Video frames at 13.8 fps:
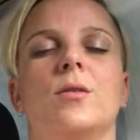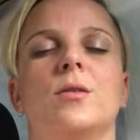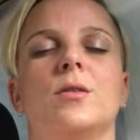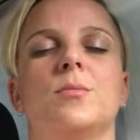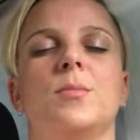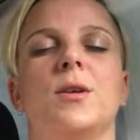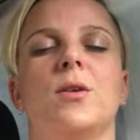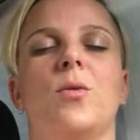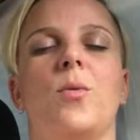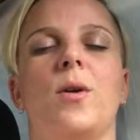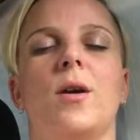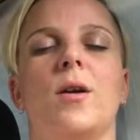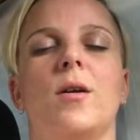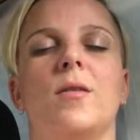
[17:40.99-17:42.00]
just being
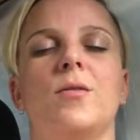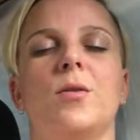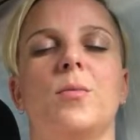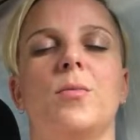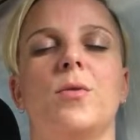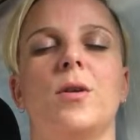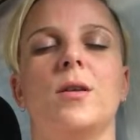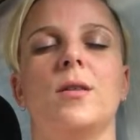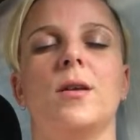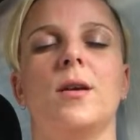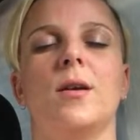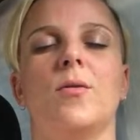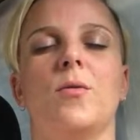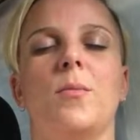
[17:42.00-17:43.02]
aware of your
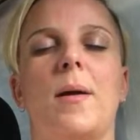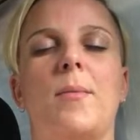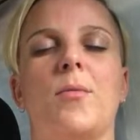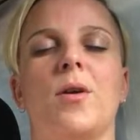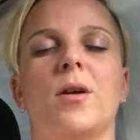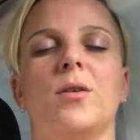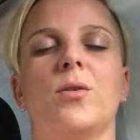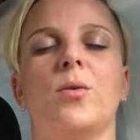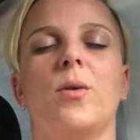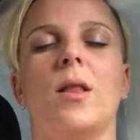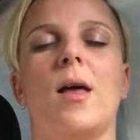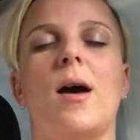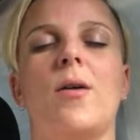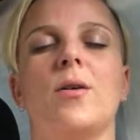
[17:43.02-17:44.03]
breathing and remembering to
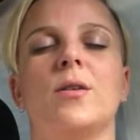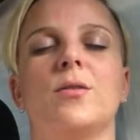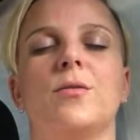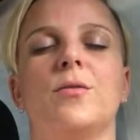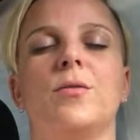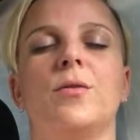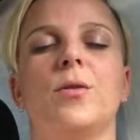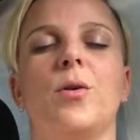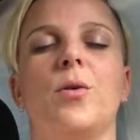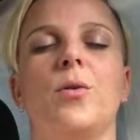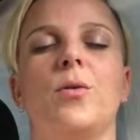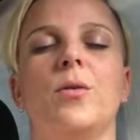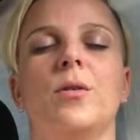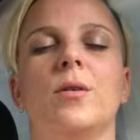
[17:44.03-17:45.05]
allow it to flow